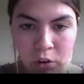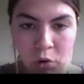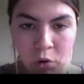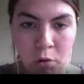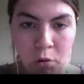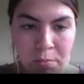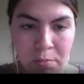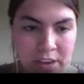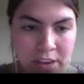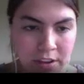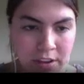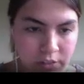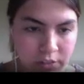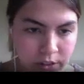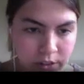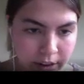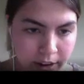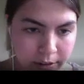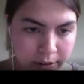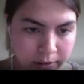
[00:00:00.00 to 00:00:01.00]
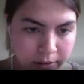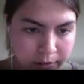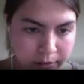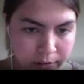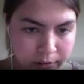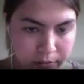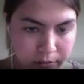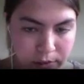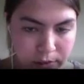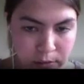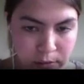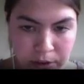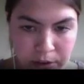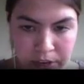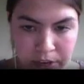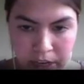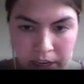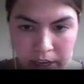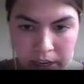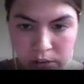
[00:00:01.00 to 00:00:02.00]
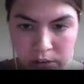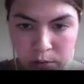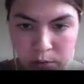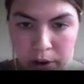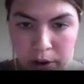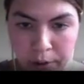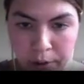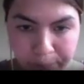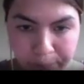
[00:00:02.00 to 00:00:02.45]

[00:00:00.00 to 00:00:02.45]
Meet. So that one is pretty neat as well.